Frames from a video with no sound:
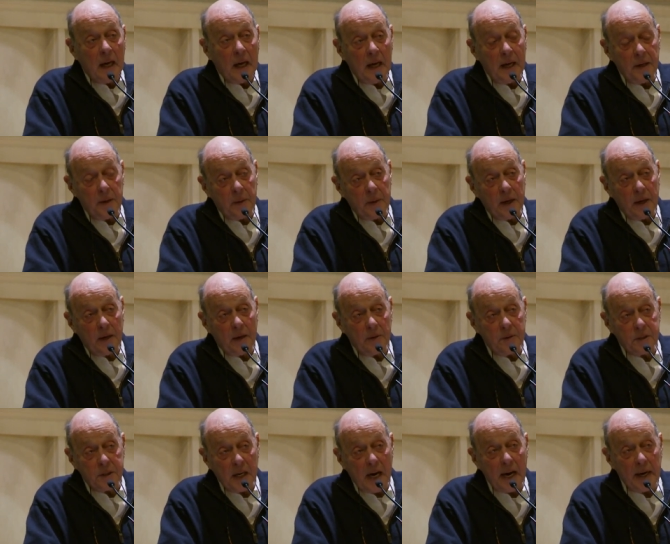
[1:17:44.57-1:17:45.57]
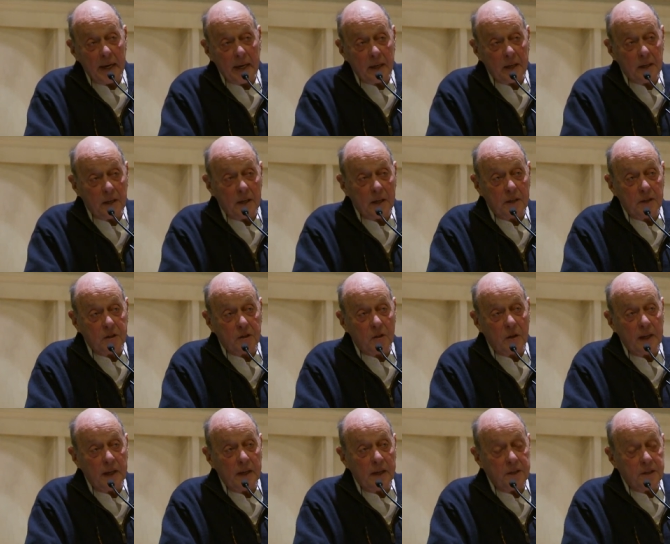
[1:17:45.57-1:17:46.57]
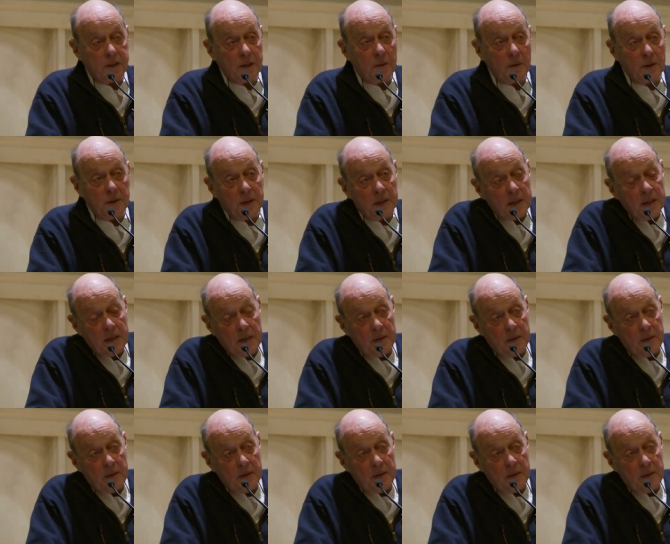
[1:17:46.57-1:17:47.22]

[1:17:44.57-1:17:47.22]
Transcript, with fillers: and you get oceanic uh, trade and so on.